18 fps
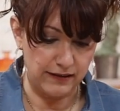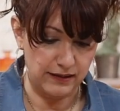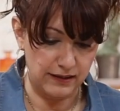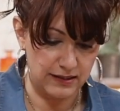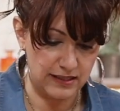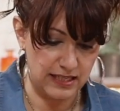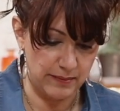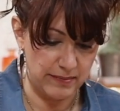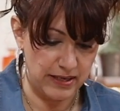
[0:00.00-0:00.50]
that
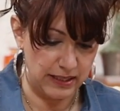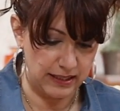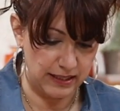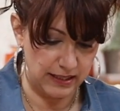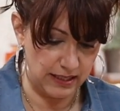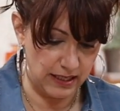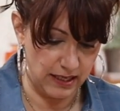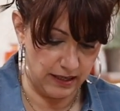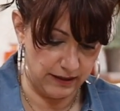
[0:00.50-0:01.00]
it's come out of
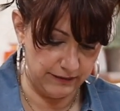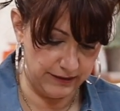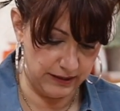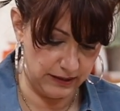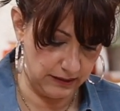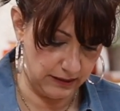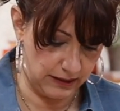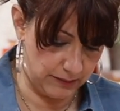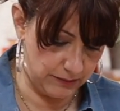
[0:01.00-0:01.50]
the
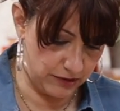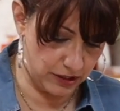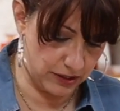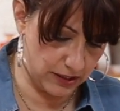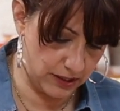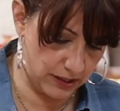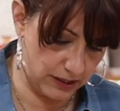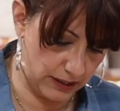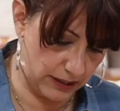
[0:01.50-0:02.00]
oven, I'm
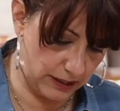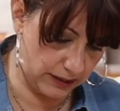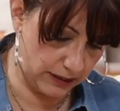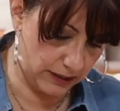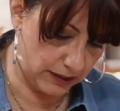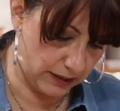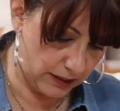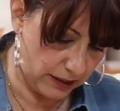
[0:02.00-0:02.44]
just going to